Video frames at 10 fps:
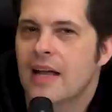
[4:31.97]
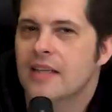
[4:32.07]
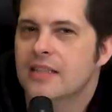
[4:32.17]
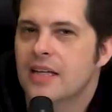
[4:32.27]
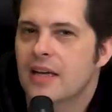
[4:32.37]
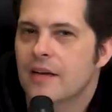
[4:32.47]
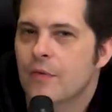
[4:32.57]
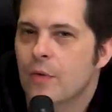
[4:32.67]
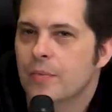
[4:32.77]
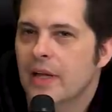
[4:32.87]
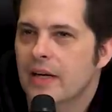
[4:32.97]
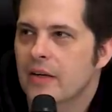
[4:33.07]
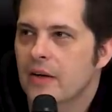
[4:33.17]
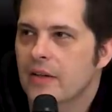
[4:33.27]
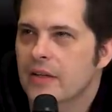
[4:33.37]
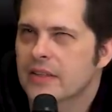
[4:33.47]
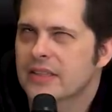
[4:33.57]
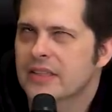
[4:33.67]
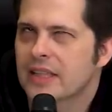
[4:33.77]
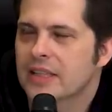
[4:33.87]
And it's a uh, four player or the
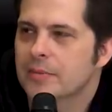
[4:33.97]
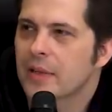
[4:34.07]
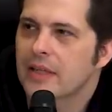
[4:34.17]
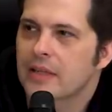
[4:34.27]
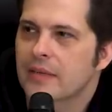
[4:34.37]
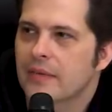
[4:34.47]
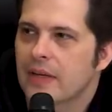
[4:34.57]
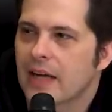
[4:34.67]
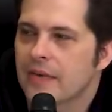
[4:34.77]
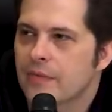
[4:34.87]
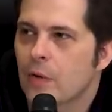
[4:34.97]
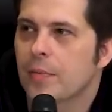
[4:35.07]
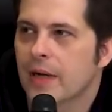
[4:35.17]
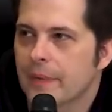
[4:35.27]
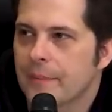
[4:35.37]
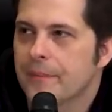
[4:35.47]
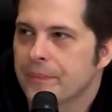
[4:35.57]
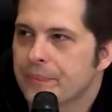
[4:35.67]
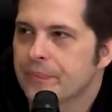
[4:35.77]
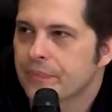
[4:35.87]
four six player, player? Yeah, four, four player.
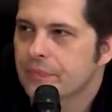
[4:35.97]
player.